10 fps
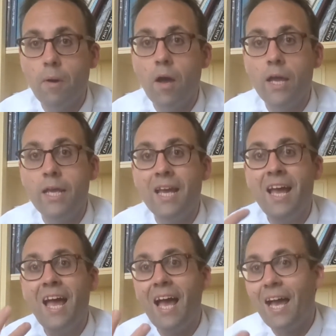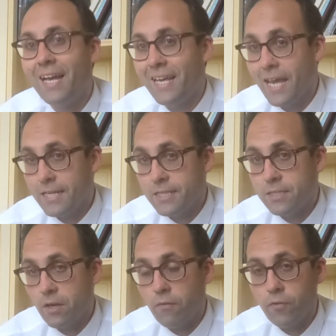by a
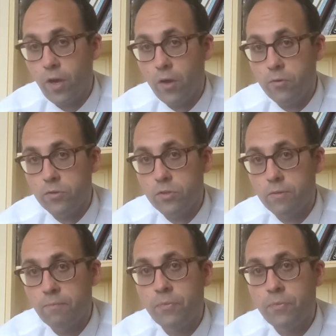guest of the host.